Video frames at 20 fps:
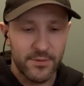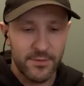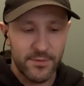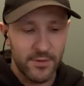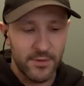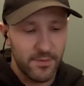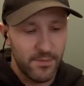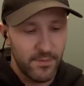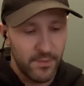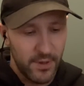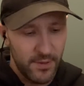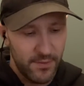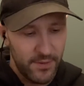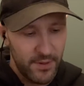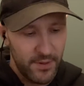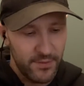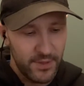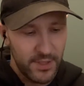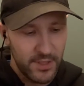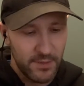from the
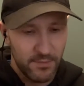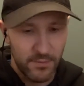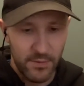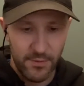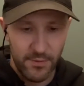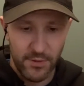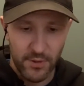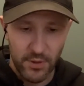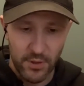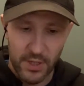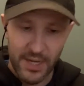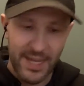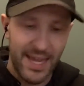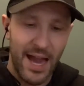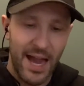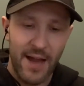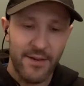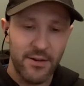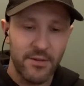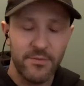50s and before.
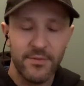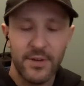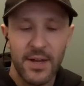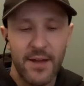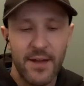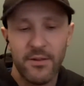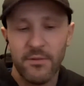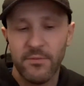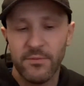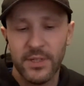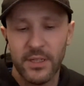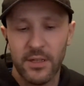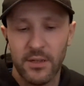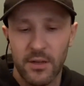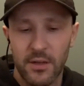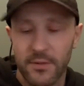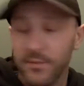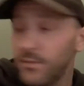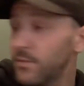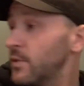Yeah, I don't read a lot
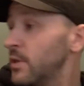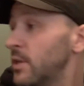of